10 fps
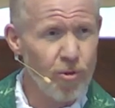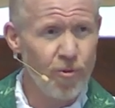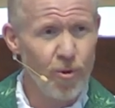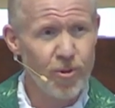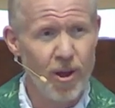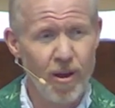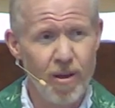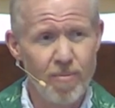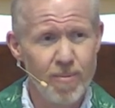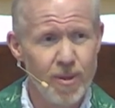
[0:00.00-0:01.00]
full
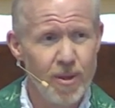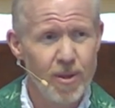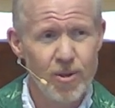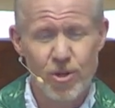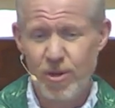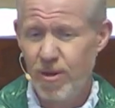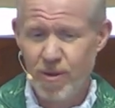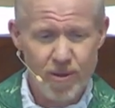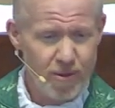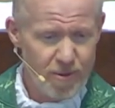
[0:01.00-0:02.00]
time,
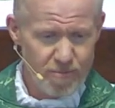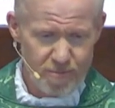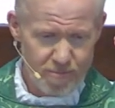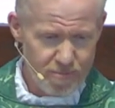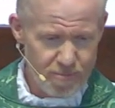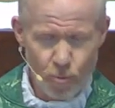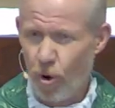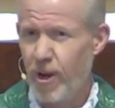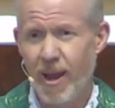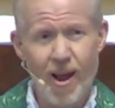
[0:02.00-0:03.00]
she's
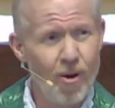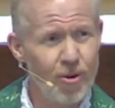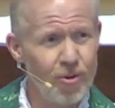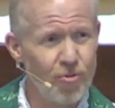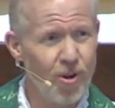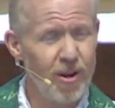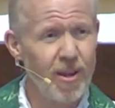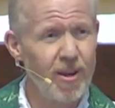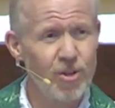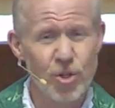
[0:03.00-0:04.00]
working out and trying to
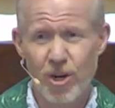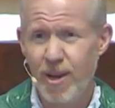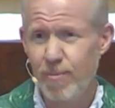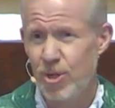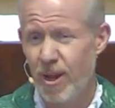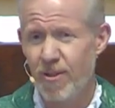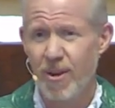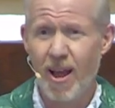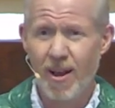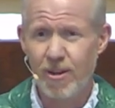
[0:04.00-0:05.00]
get in shape, she has an
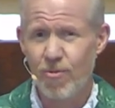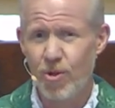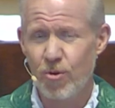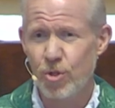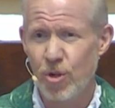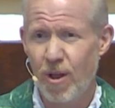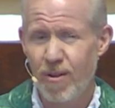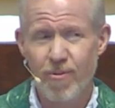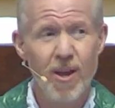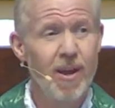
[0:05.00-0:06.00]
active social
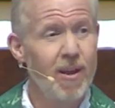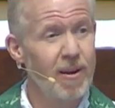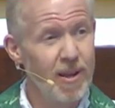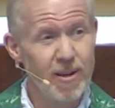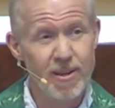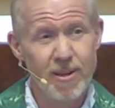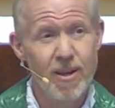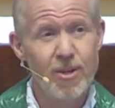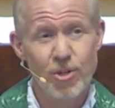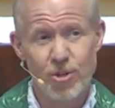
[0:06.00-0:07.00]
life, and lately
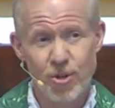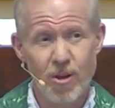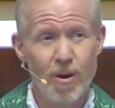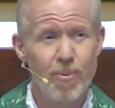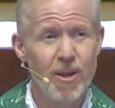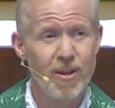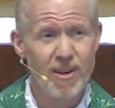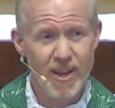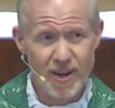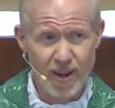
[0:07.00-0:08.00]
she took up
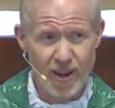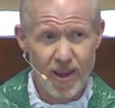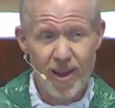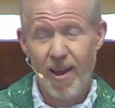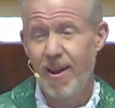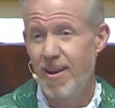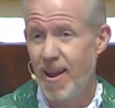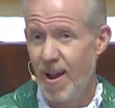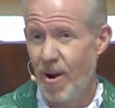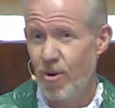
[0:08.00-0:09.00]
knitting. And
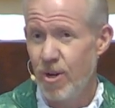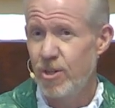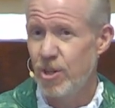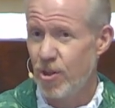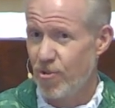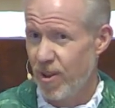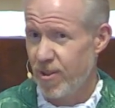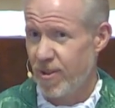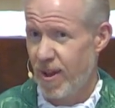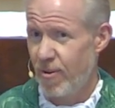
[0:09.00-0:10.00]
now she
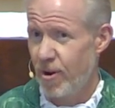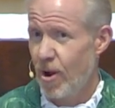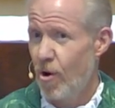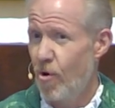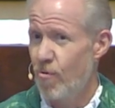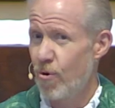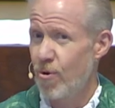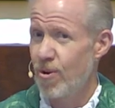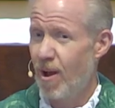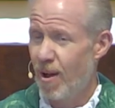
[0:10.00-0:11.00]
stresses out over
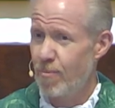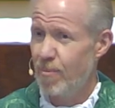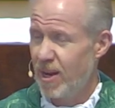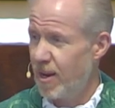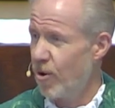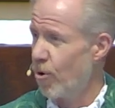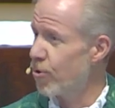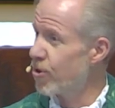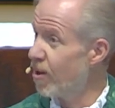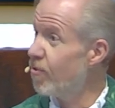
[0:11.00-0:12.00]
not meeting her
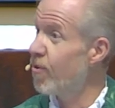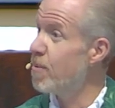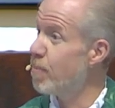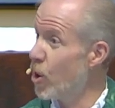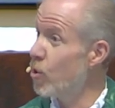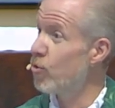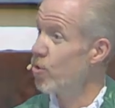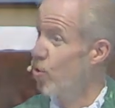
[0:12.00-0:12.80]
self imposed